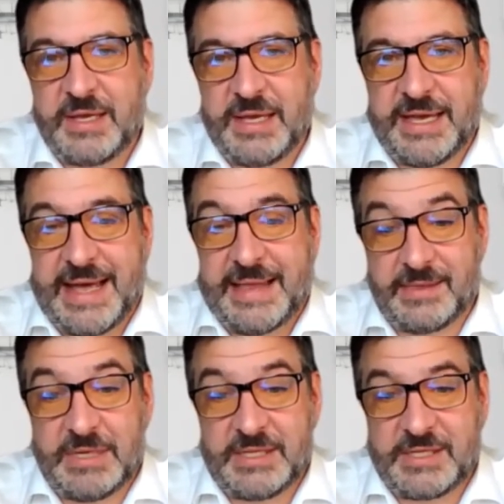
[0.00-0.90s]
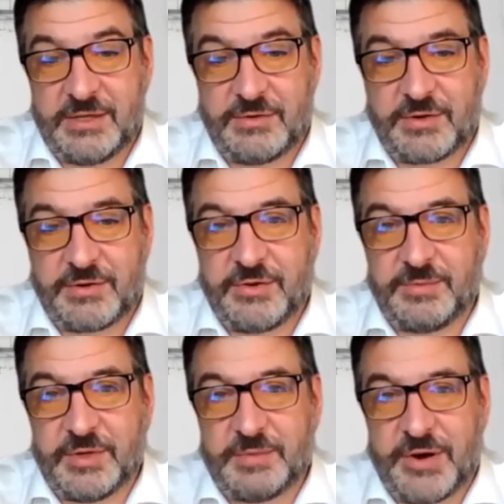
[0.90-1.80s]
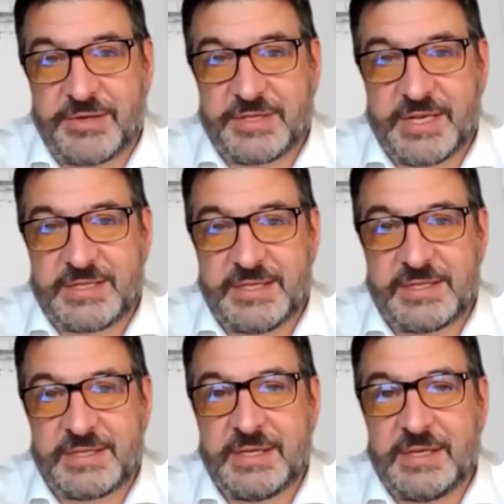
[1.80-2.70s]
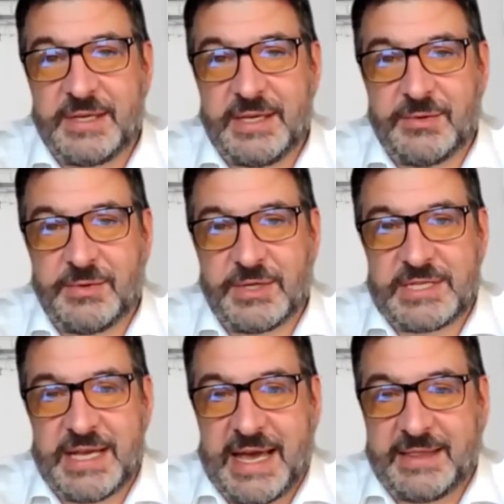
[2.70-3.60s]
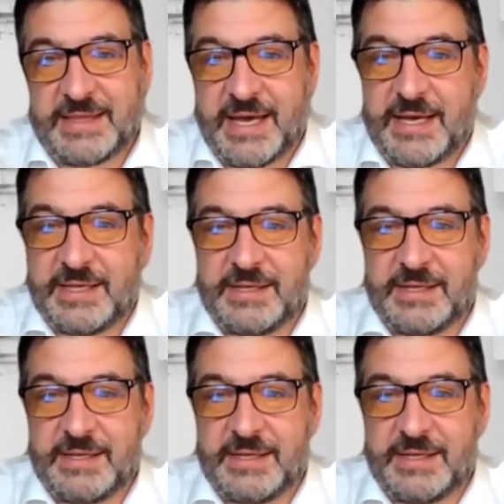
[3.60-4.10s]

and add them into your recruitment processes in order to add that